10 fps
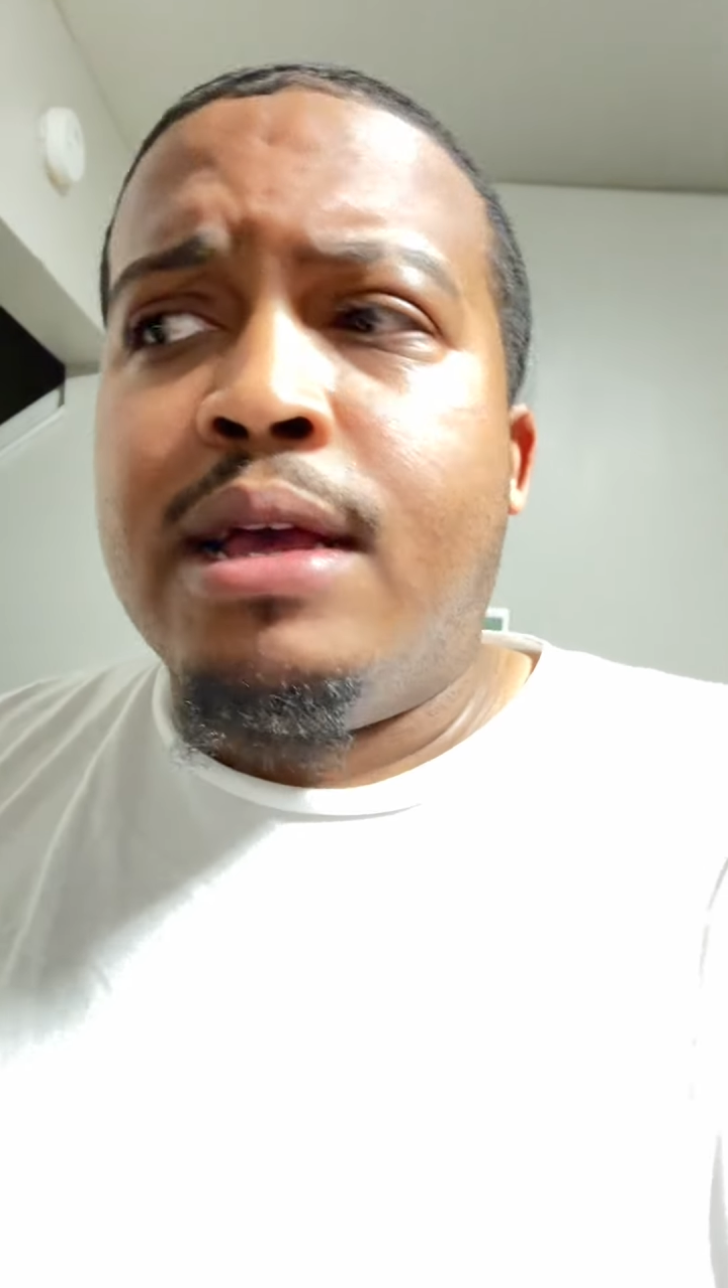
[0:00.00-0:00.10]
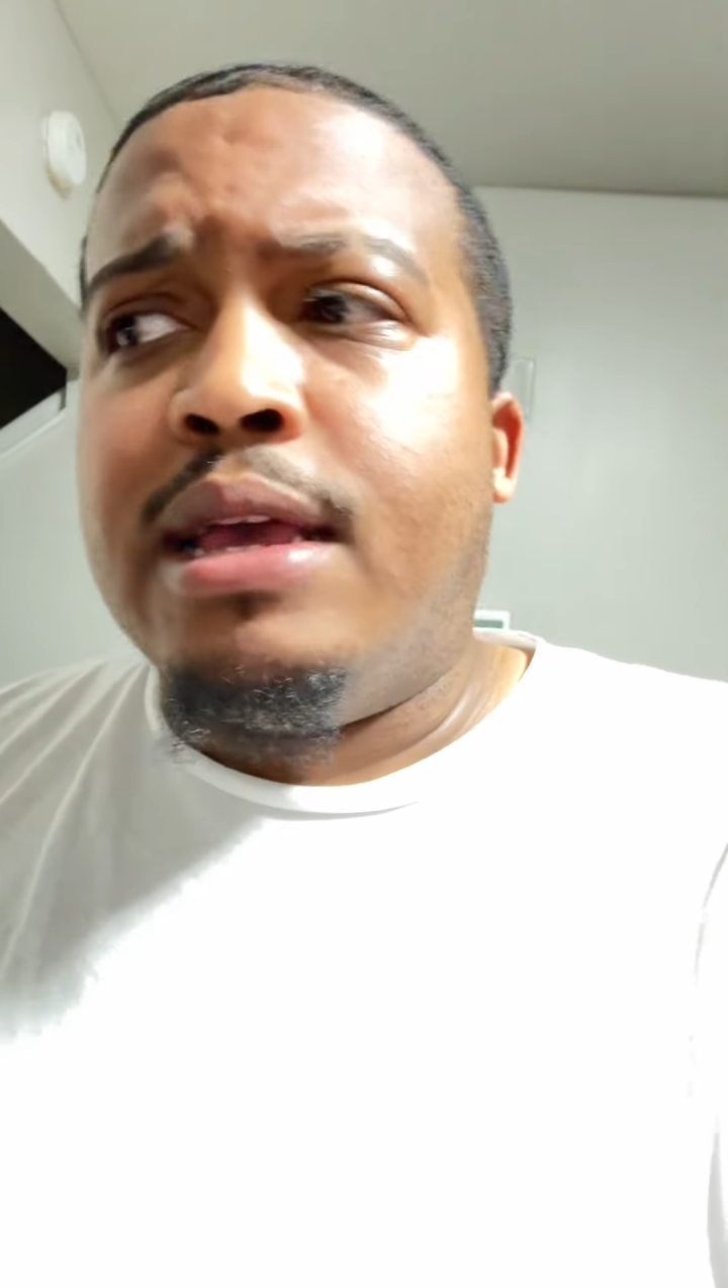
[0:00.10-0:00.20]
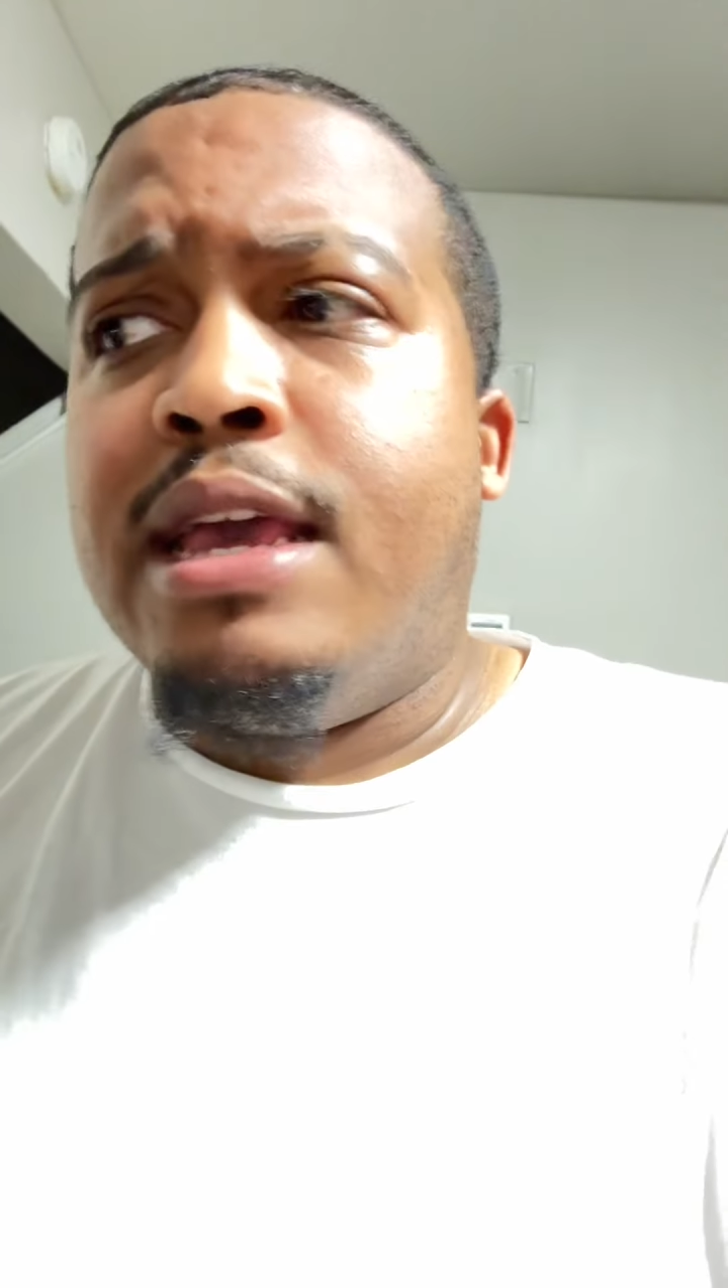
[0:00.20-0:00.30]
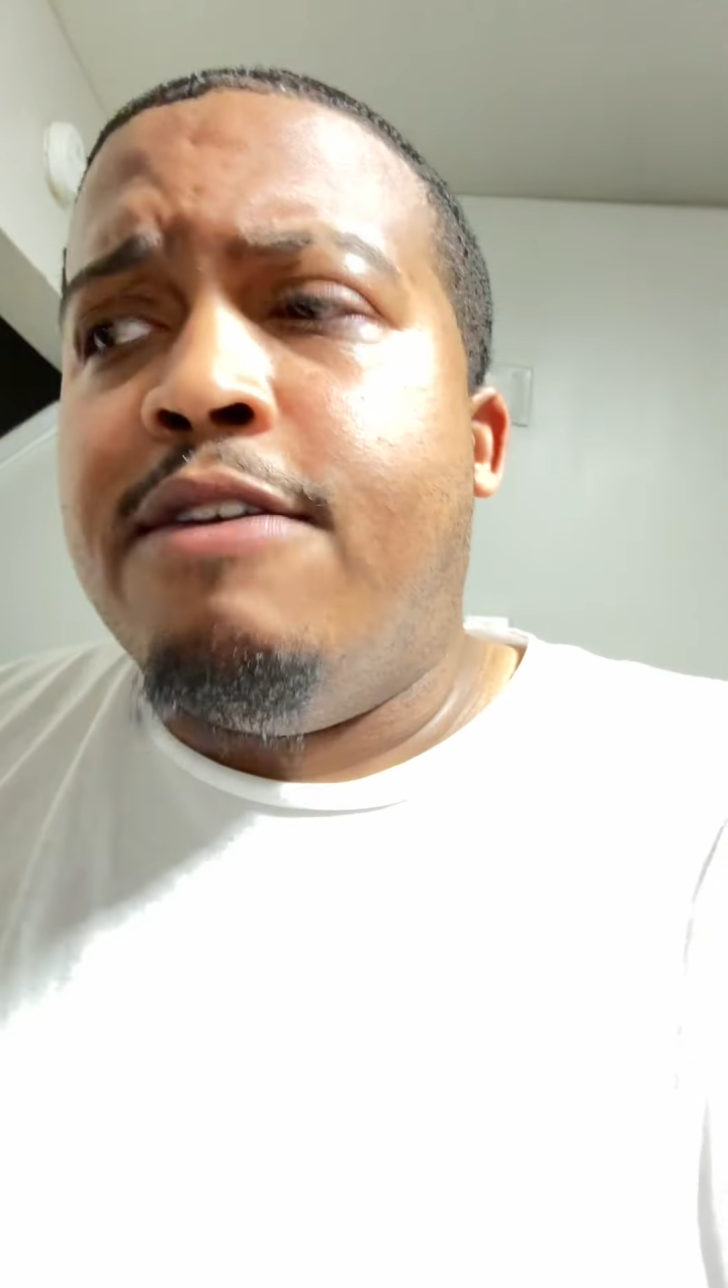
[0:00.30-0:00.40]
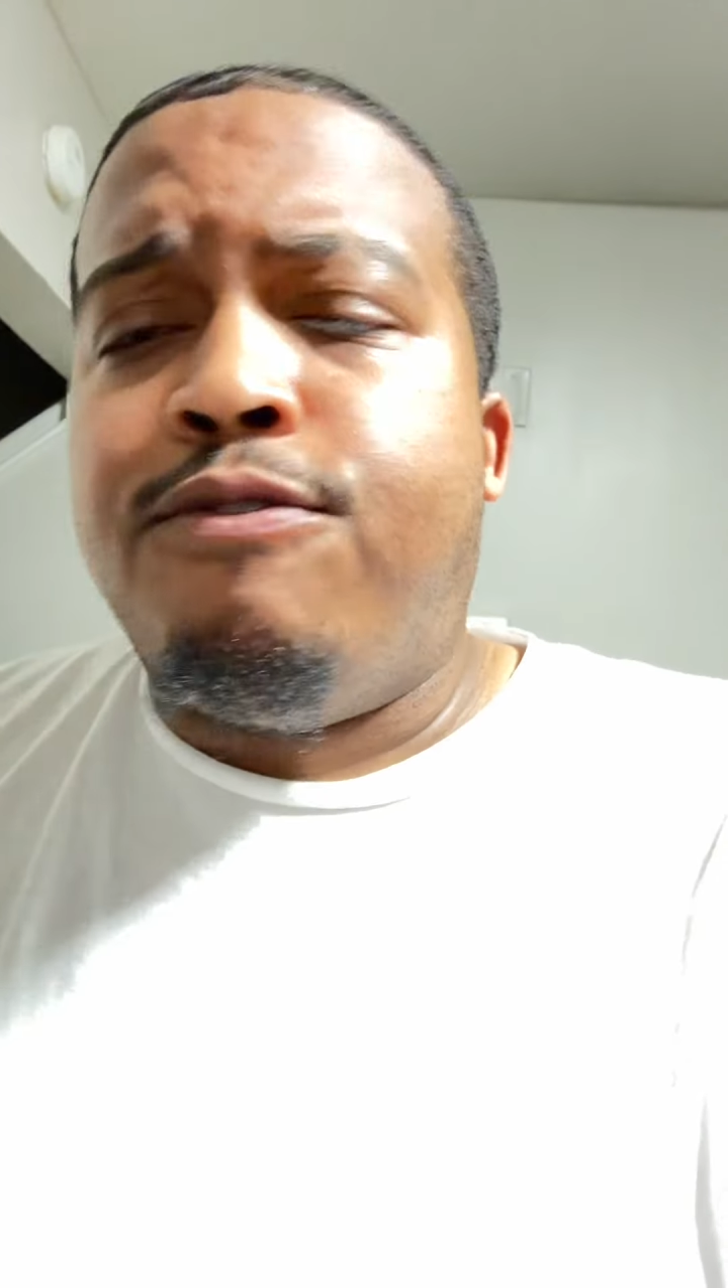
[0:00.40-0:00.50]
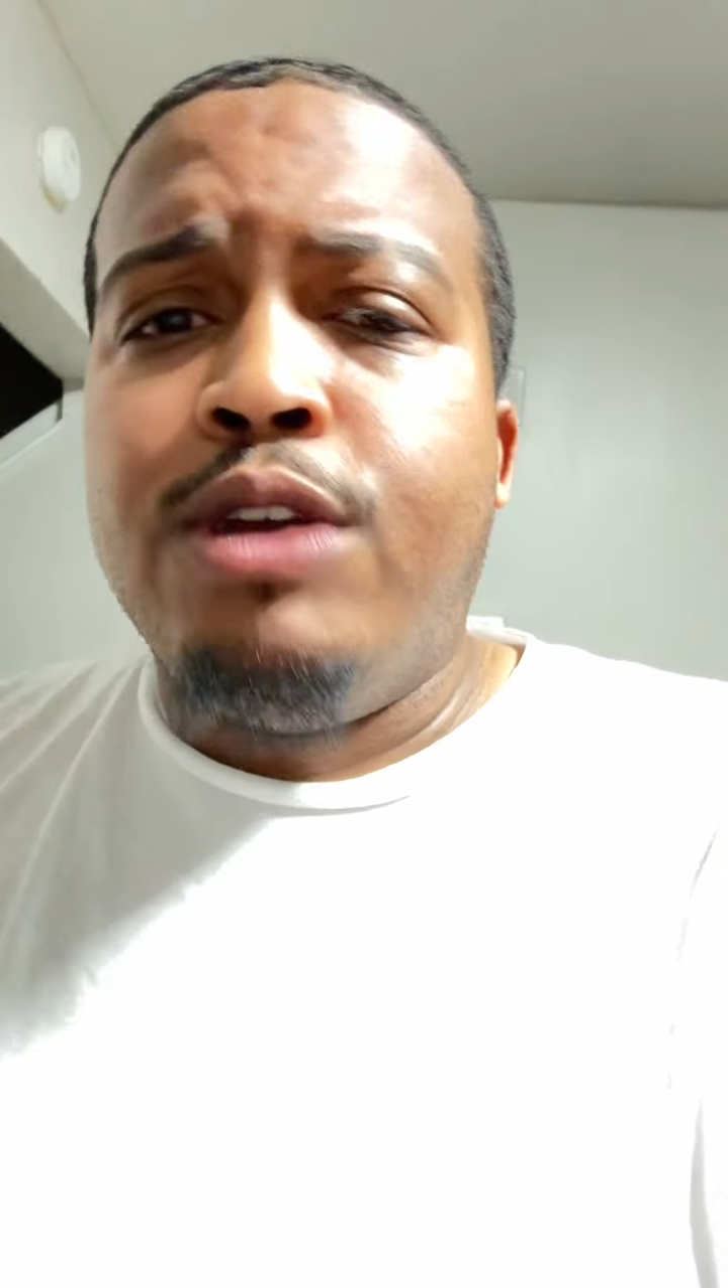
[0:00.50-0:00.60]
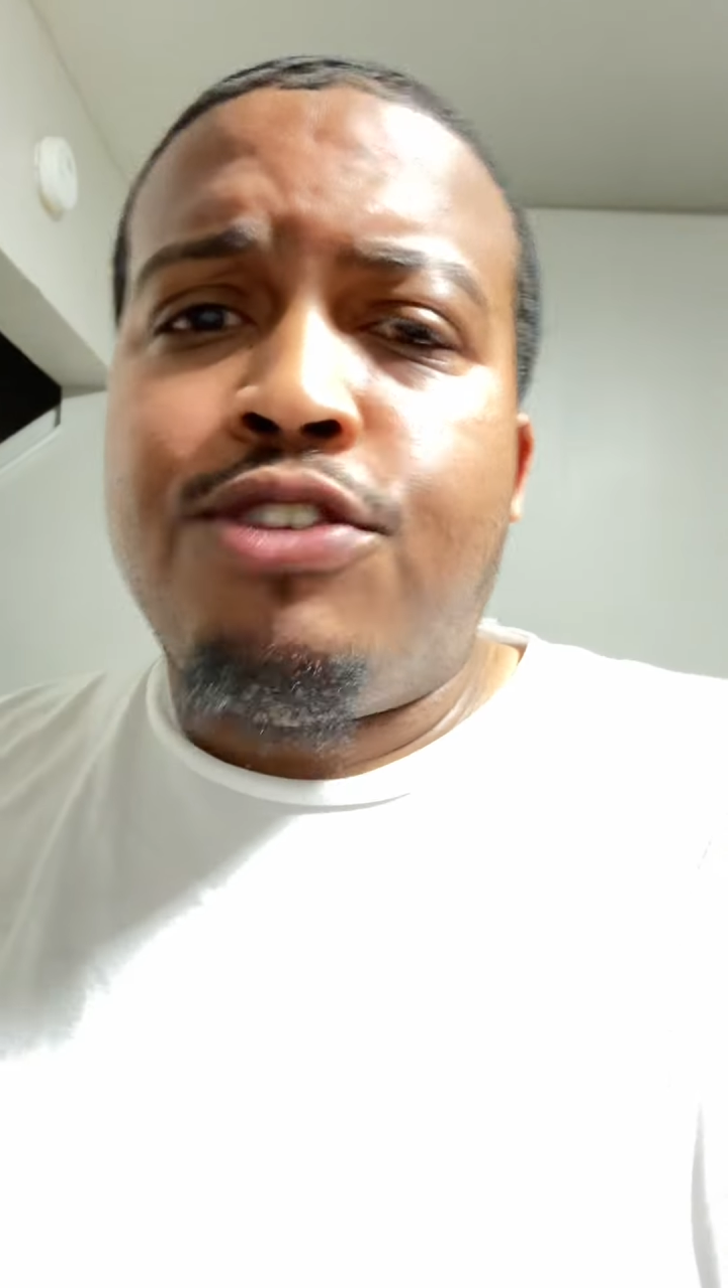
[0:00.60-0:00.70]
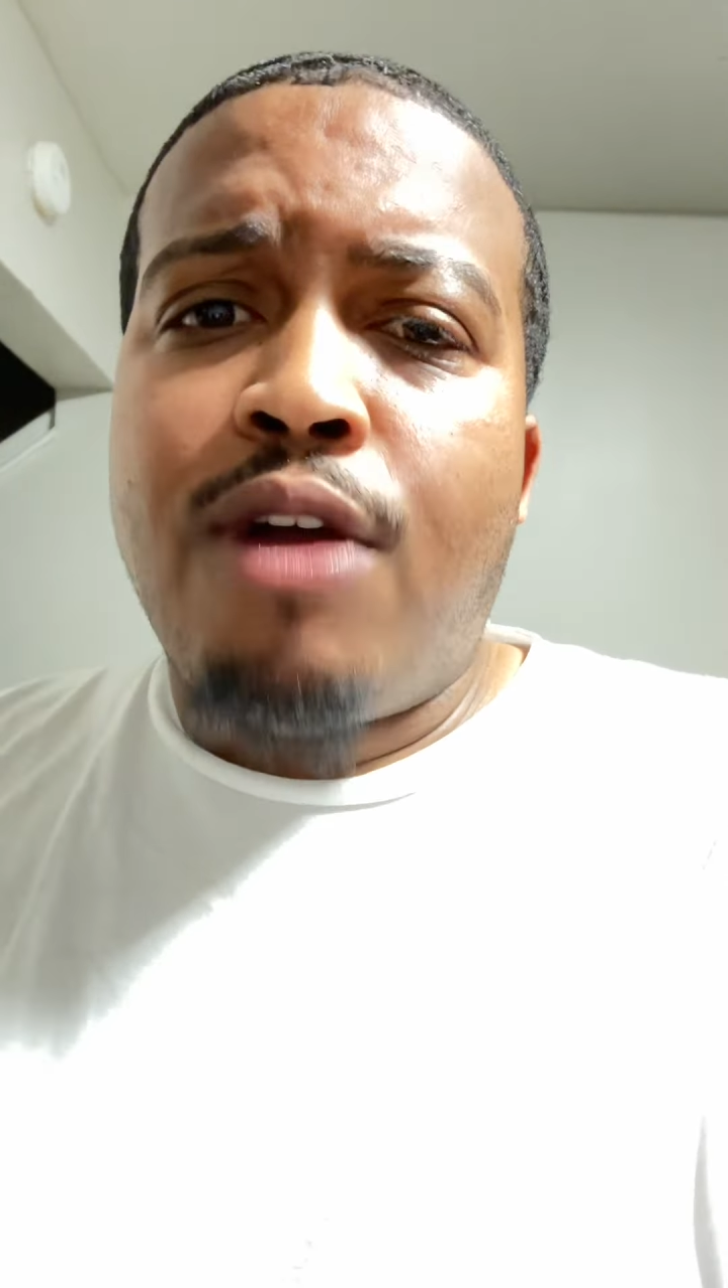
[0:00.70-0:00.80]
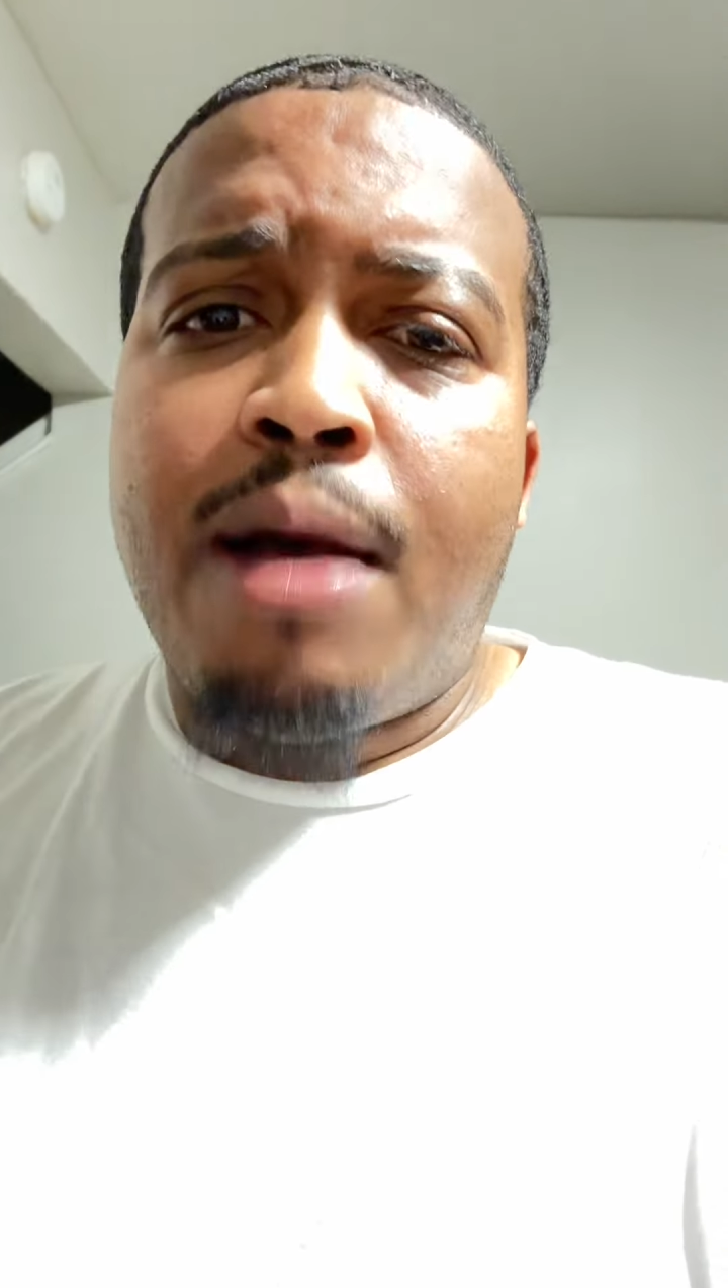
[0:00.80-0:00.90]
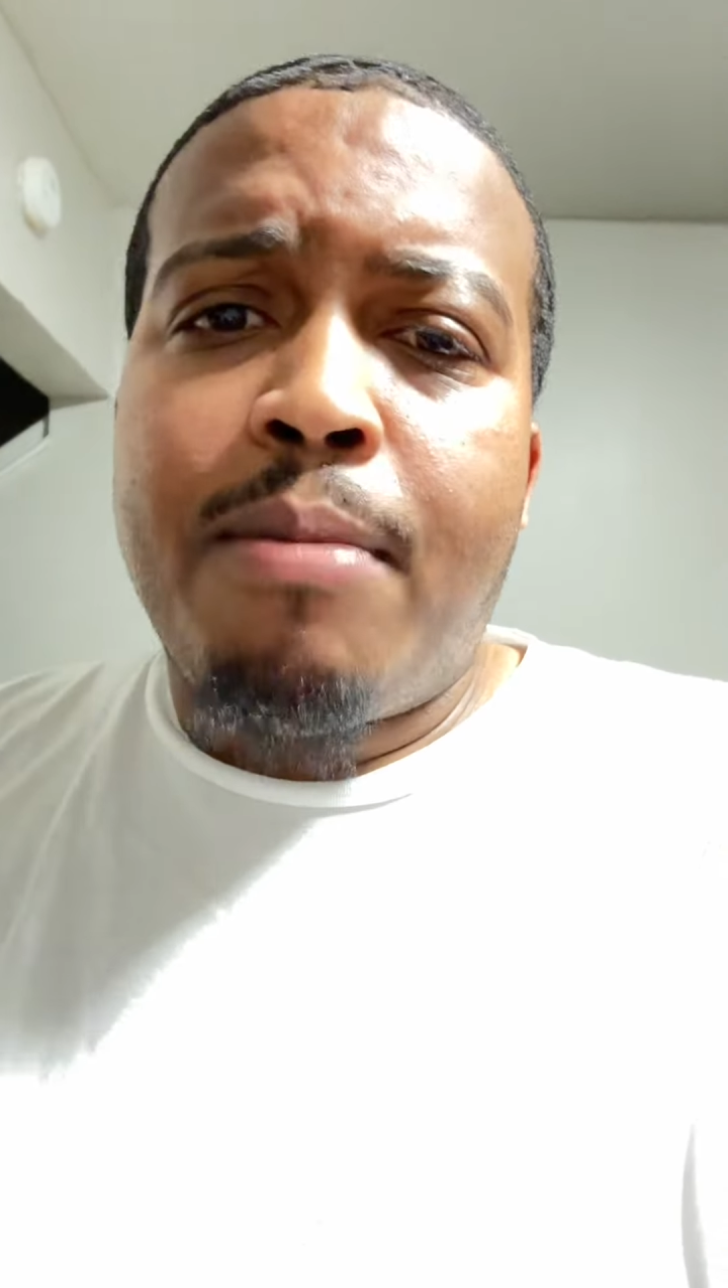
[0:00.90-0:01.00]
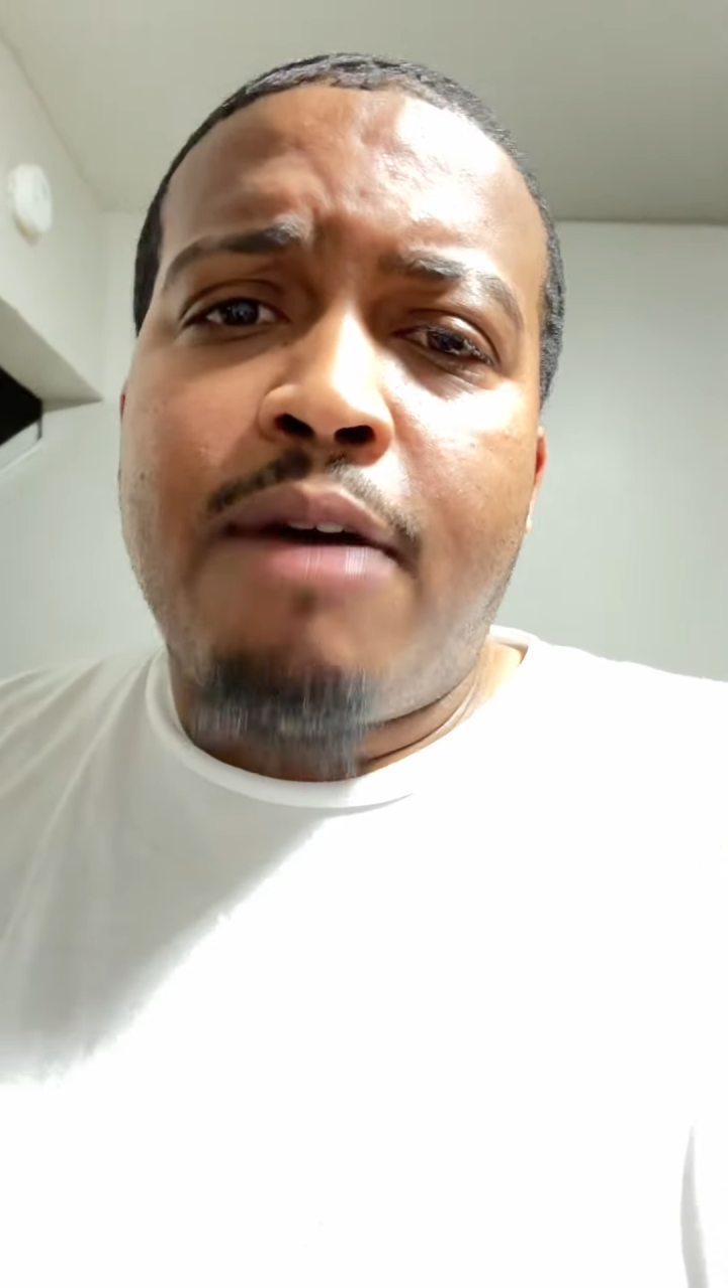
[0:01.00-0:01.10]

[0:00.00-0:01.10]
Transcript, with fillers: if we drop,